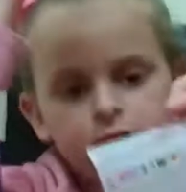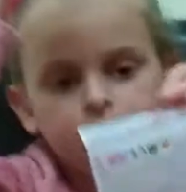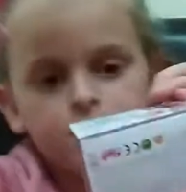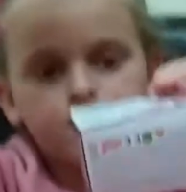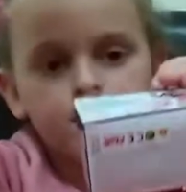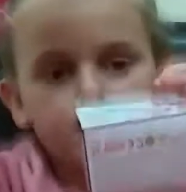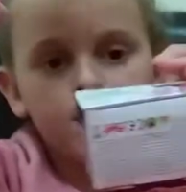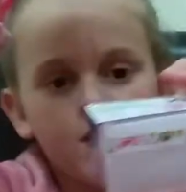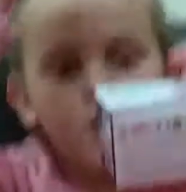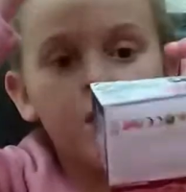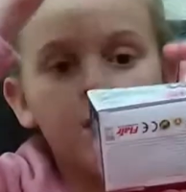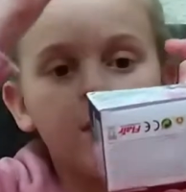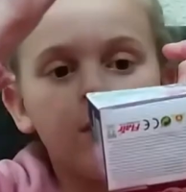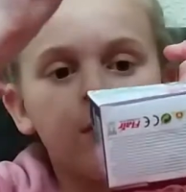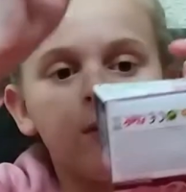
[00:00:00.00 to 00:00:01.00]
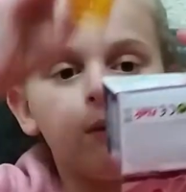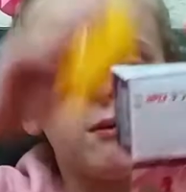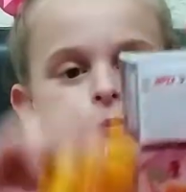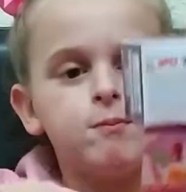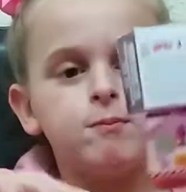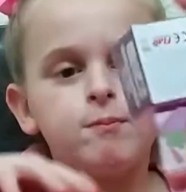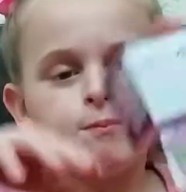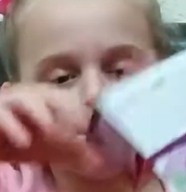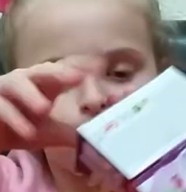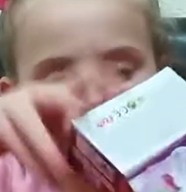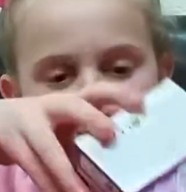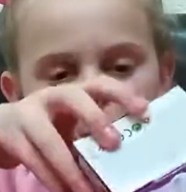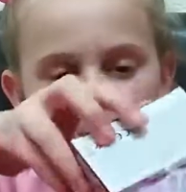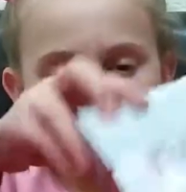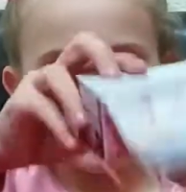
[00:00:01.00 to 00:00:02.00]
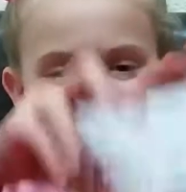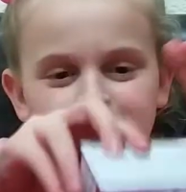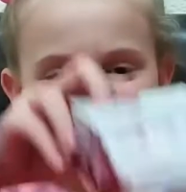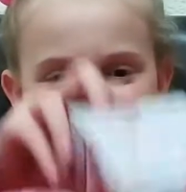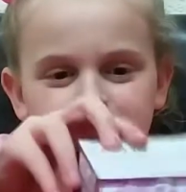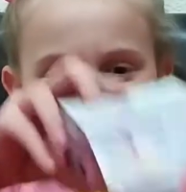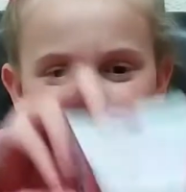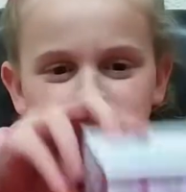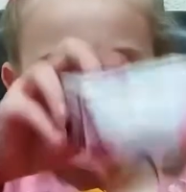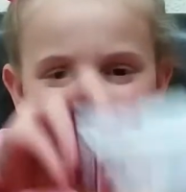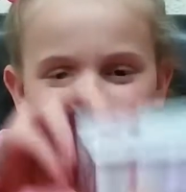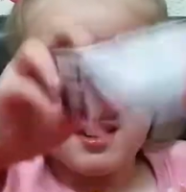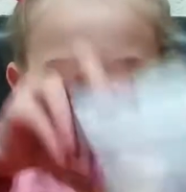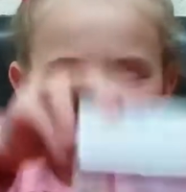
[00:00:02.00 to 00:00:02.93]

excited. Oh, Give me the rubbish.